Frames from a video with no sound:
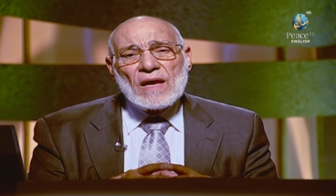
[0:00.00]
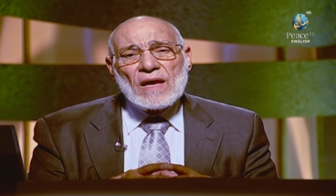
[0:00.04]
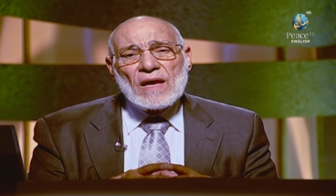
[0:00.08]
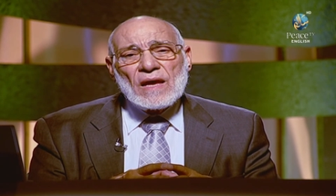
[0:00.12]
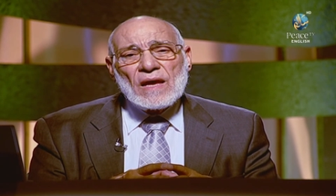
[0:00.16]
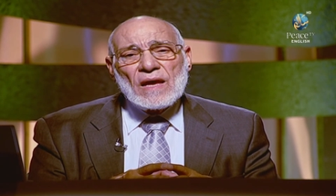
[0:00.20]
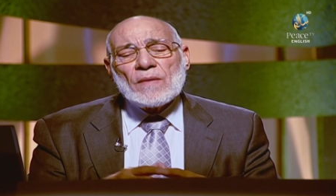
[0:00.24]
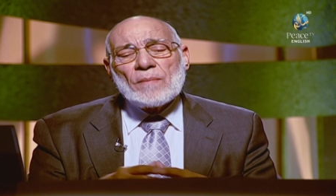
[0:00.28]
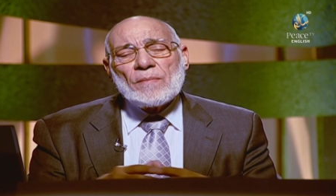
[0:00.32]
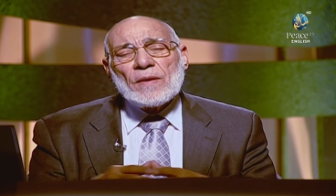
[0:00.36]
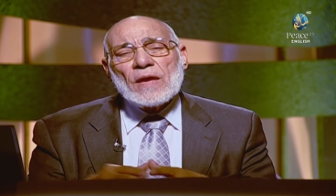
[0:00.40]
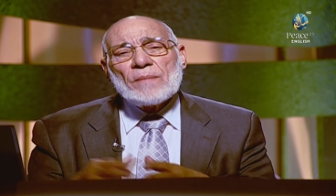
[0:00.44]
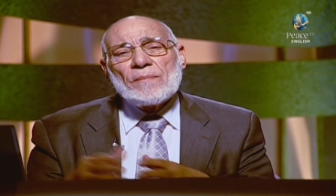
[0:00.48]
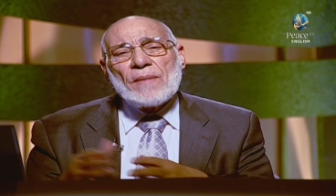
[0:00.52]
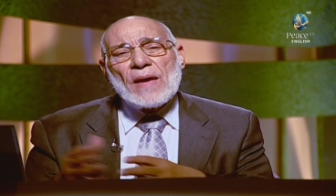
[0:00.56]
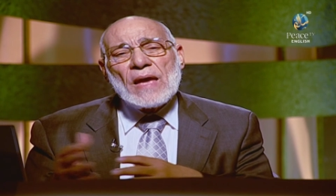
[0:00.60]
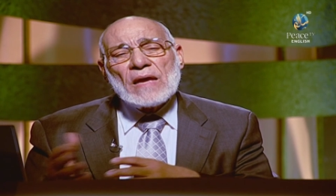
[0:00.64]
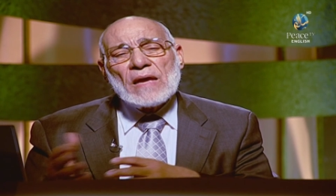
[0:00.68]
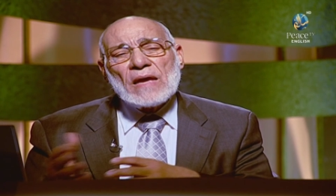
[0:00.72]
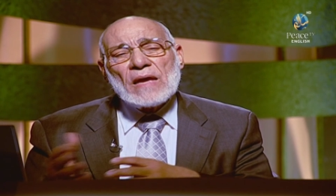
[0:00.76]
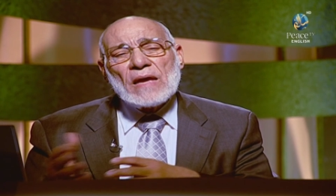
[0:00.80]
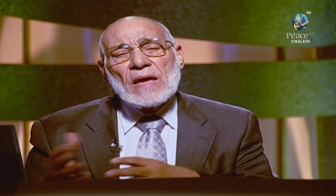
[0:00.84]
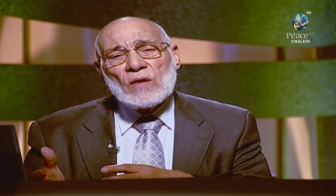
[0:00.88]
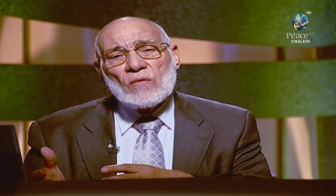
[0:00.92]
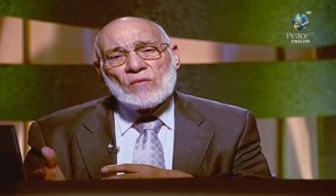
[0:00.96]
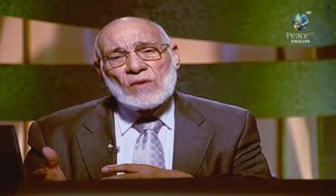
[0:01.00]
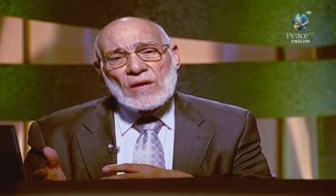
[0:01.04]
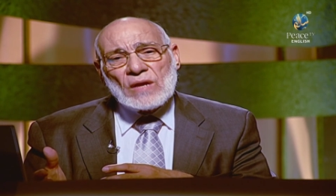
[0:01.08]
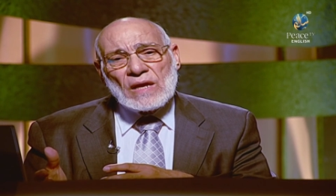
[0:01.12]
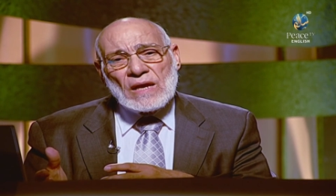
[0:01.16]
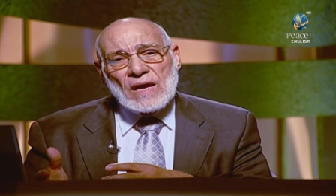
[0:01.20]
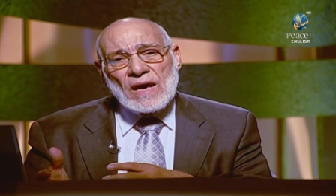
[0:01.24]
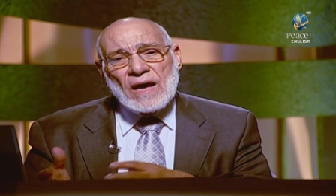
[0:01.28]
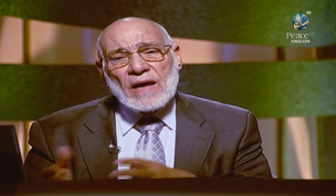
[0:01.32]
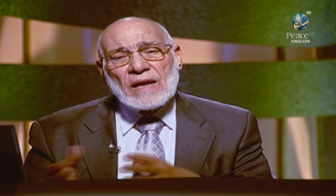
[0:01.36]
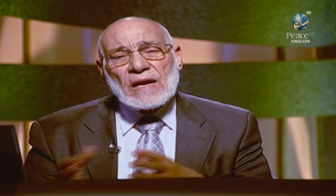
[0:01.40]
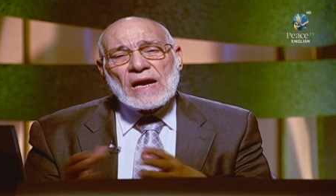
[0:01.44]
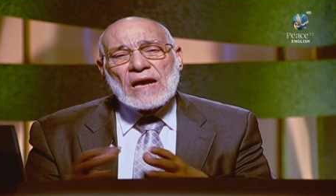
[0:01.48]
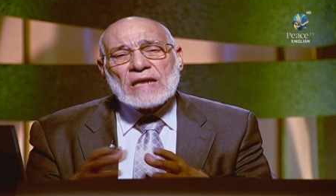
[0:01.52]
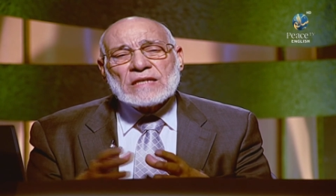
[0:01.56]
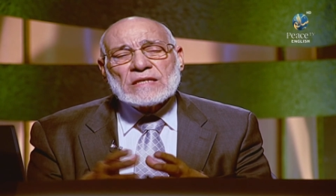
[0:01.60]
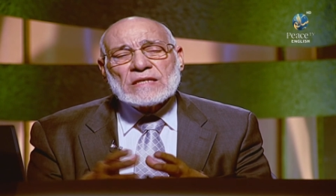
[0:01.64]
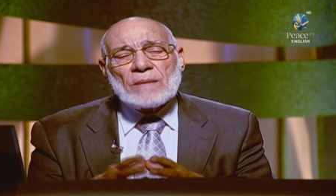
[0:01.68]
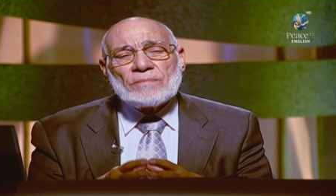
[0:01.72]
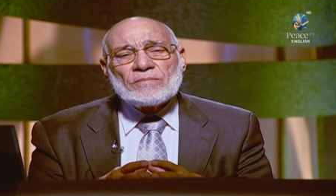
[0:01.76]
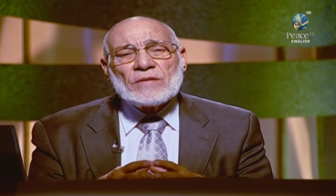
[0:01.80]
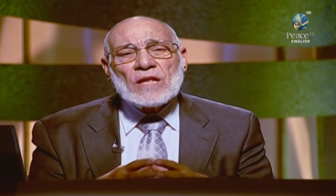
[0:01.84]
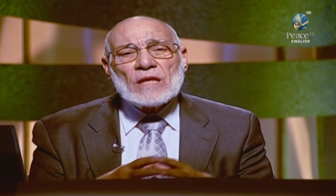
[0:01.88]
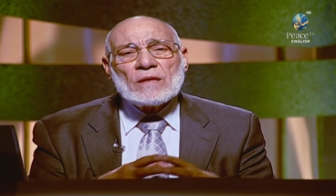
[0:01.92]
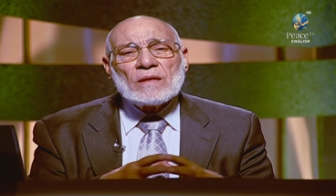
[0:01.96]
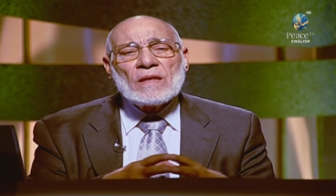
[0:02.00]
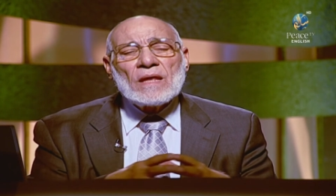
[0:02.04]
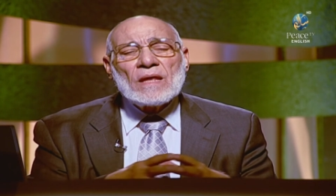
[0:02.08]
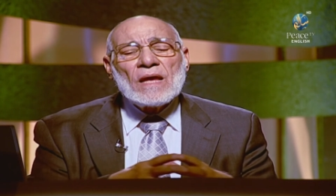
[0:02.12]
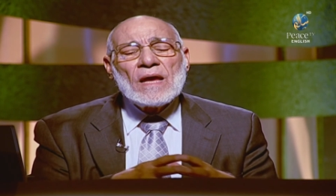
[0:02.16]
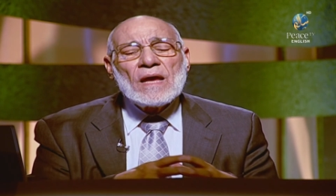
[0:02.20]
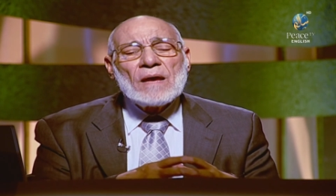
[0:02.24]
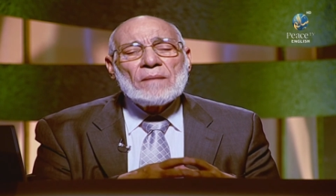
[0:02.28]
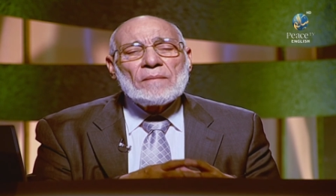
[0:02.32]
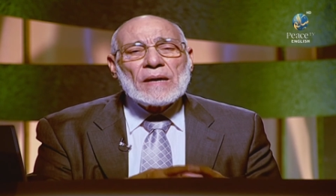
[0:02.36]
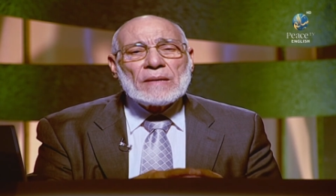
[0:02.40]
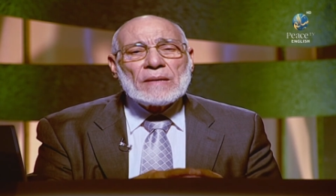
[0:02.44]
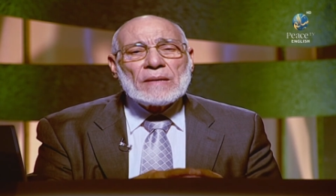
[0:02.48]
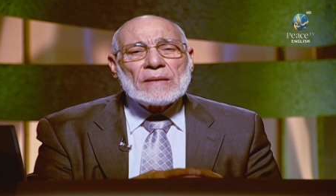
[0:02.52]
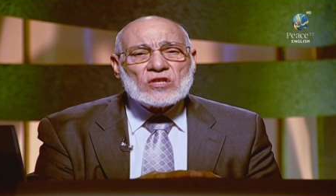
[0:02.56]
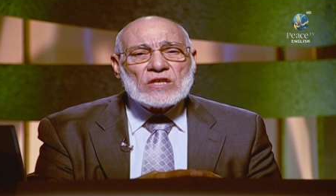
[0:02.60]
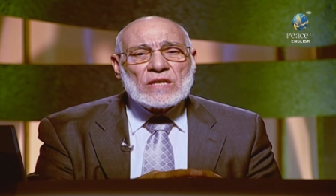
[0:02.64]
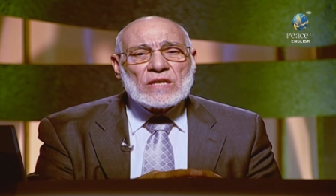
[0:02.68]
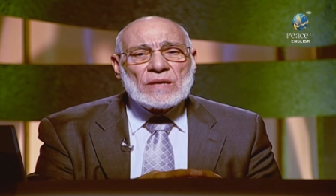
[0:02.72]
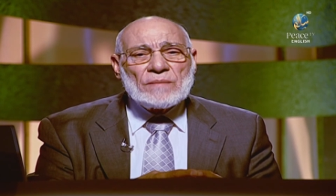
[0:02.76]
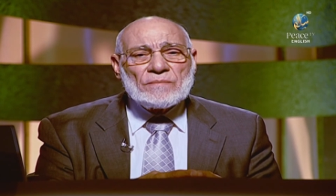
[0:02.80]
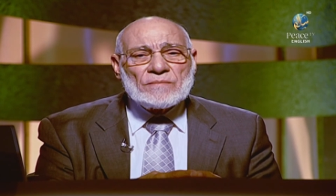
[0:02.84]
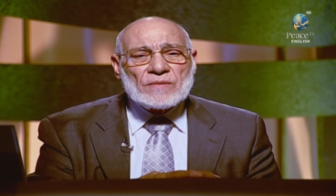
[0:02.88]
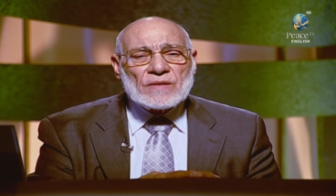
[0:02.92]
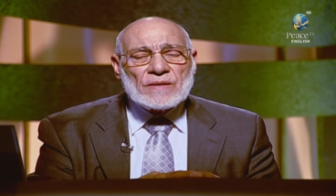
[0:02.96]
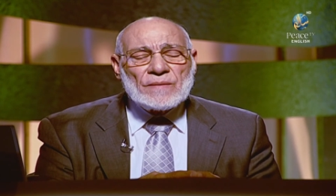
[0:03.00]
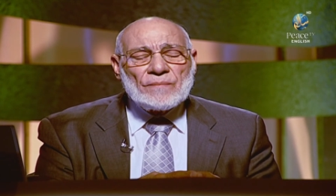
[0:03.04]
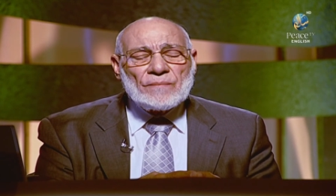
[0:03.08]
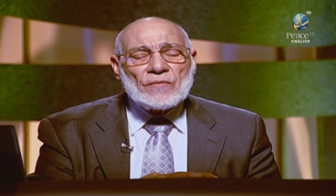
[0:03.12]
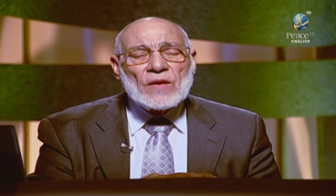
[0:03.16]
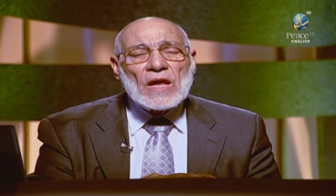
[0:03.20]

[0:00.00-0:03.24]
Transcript: the Big Bang theory are accepted by Muslims,